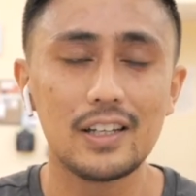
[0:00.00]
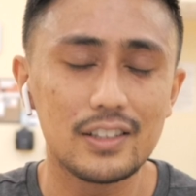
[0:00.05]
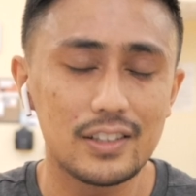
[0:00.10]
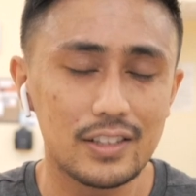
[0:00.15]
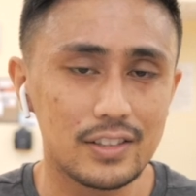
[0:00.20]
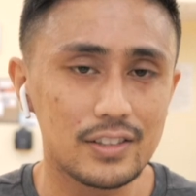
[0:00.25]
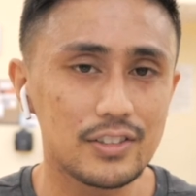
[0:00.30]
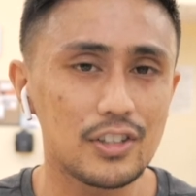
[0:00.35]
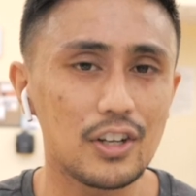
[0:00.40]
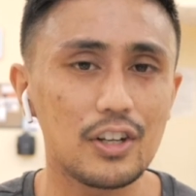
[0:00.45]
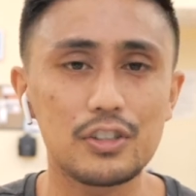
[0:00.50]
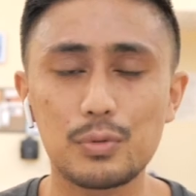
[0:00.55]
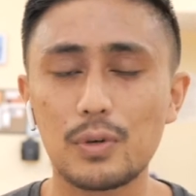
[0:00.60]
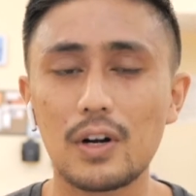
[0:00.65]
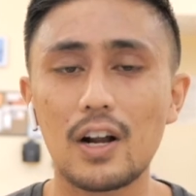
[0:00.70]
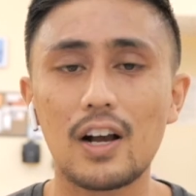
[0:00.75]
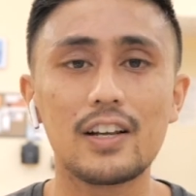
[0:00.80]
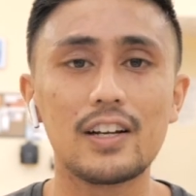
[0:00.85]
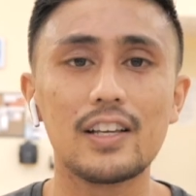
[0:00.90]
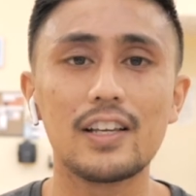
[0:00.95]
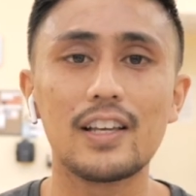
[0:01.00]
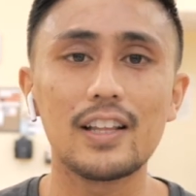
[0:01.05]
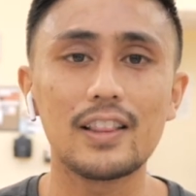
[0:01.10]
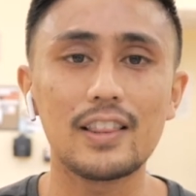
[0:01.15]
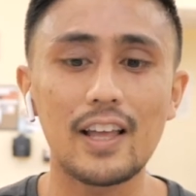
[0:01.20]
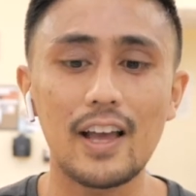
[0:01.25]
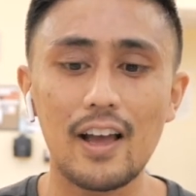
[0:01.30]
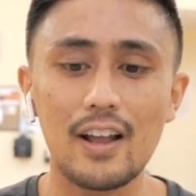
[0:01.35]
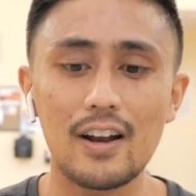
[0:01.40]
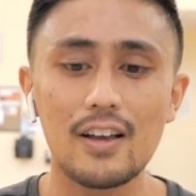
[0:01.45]
It sucks we're not going to get
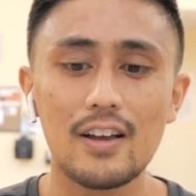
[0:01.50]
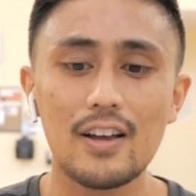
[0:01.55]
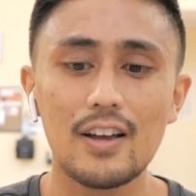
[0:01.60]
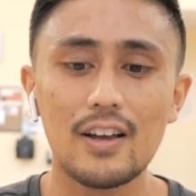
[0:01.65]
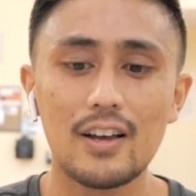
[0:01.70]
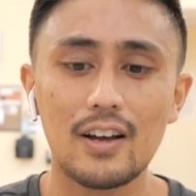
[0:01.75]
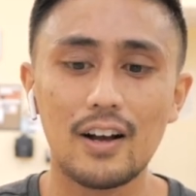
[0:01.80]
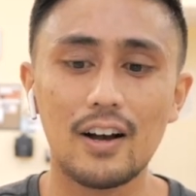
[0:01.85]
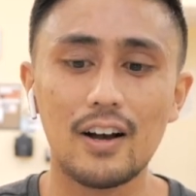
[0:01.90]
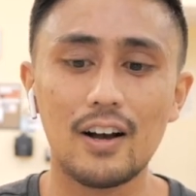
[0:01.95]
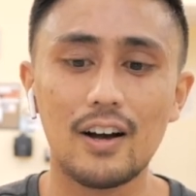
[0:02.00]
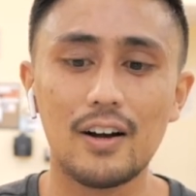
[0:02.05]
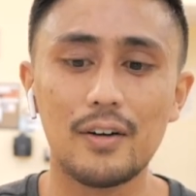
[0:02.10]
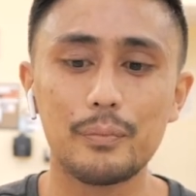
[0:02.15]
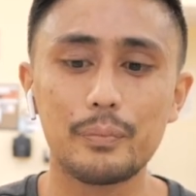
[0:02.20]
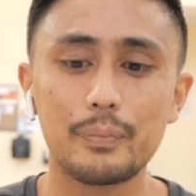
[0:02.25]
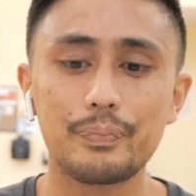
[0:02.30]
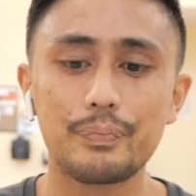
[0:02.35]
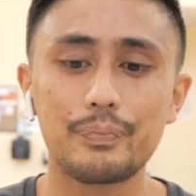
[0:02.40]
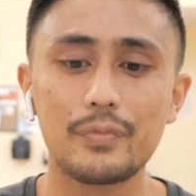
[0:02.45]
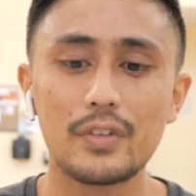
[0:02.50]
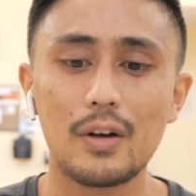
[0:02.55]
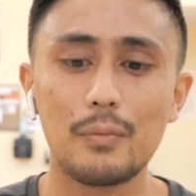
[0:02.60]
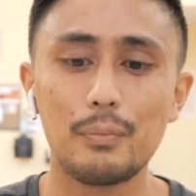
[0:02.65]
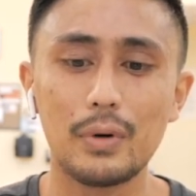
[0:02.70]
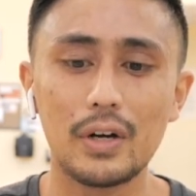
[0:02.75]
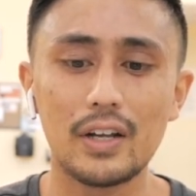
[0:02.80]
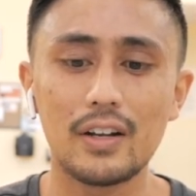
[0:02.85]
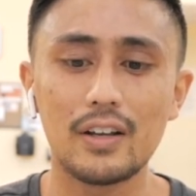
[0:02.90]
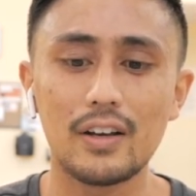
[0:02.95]
that.
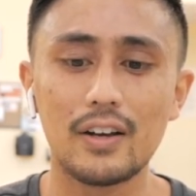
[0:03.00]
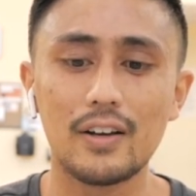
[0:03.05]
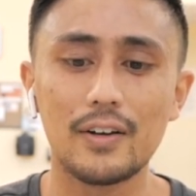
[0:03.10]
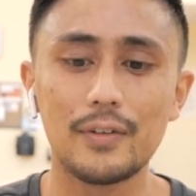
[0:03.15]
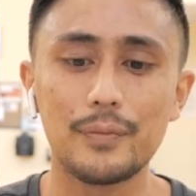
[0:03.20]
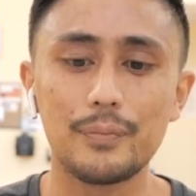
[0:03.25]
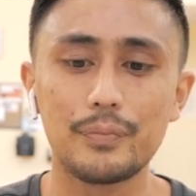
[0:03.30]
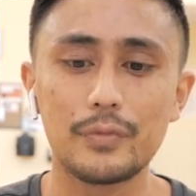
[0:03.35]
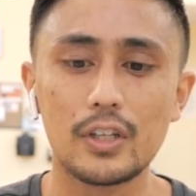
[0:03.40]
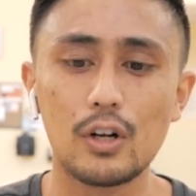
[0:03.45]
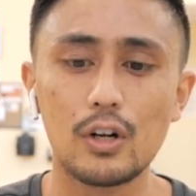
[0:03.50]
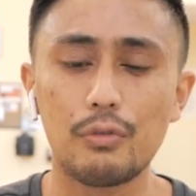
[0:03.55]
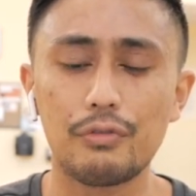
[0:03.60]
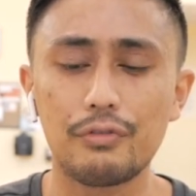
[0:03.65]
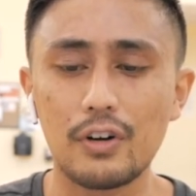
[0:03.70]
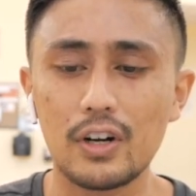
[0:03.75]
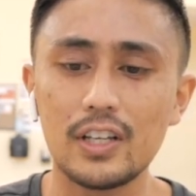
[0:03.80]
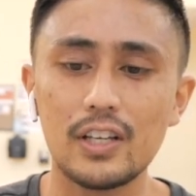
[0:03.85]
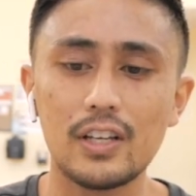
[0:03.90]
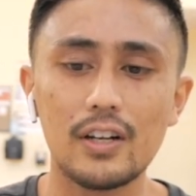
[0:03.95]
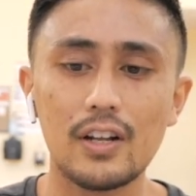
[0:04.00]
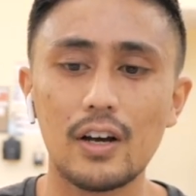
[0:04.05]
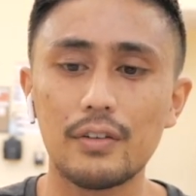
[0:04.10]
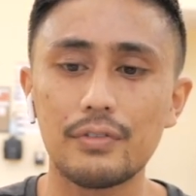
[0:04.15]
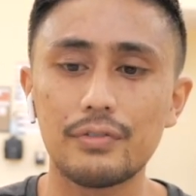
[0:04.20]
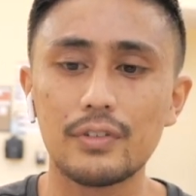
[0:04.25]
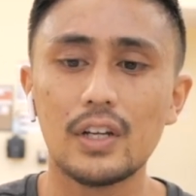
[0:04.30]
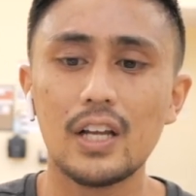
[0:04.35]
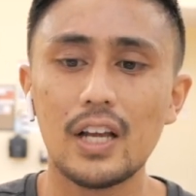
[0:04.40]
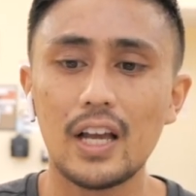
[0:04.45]
But funny
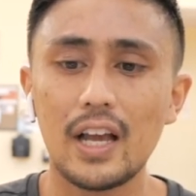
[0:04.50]
enough,